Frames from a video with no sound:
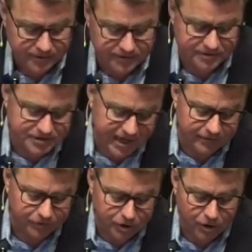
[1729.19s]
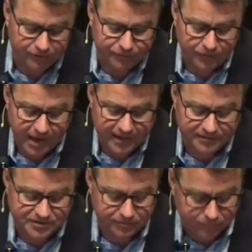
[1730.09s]
And the jailer called for
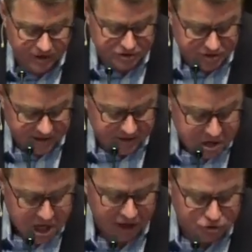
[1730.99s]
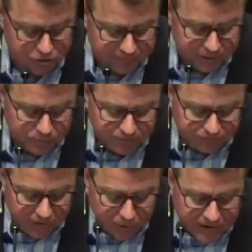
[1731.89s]
lights and rushed in. And trembling with
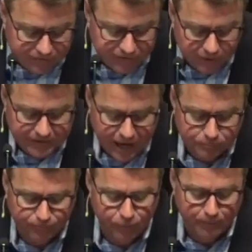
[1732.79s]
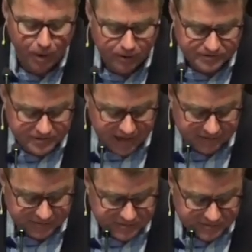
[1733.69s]
fear, he fell down before Paul and
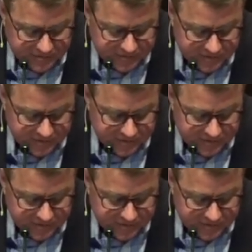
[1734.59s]
Silas.